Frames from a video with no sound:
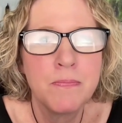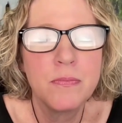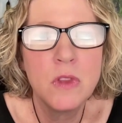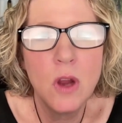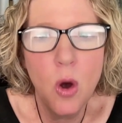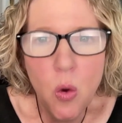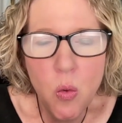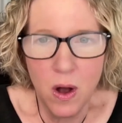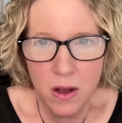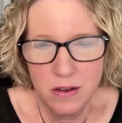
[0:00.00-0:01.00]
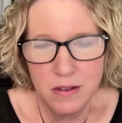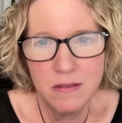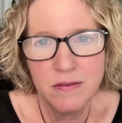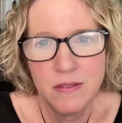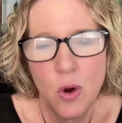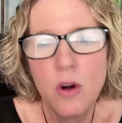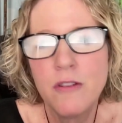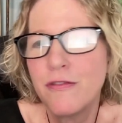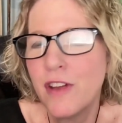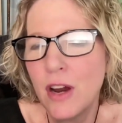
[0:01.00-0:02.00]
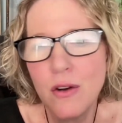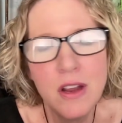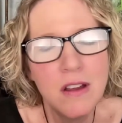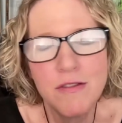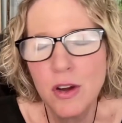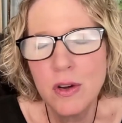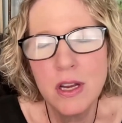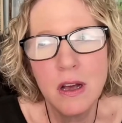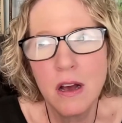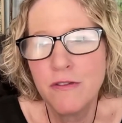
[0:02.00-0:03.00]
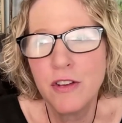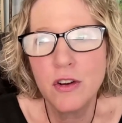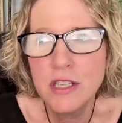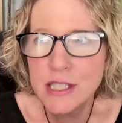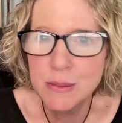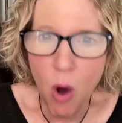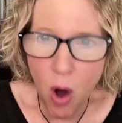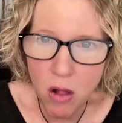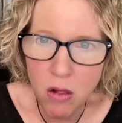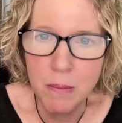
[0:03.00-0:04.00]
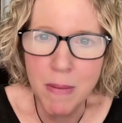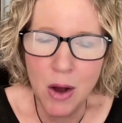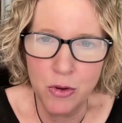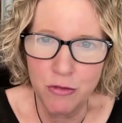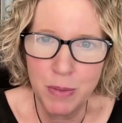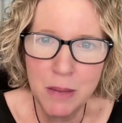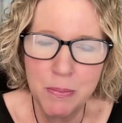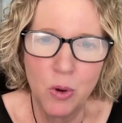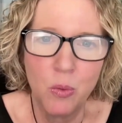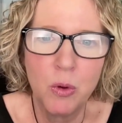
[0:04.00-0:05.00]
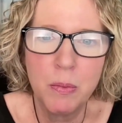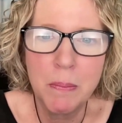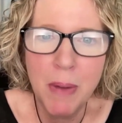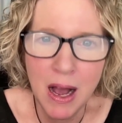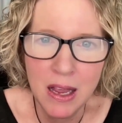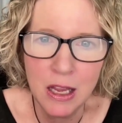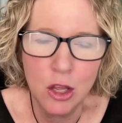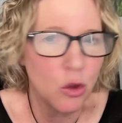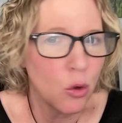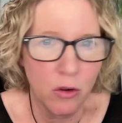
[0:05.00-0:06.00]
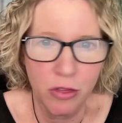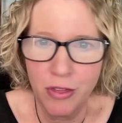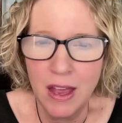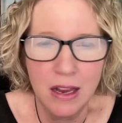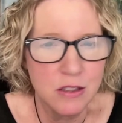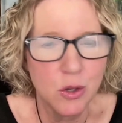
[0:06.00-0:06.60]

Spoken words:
no one or a very small amount of people will be buying your thing.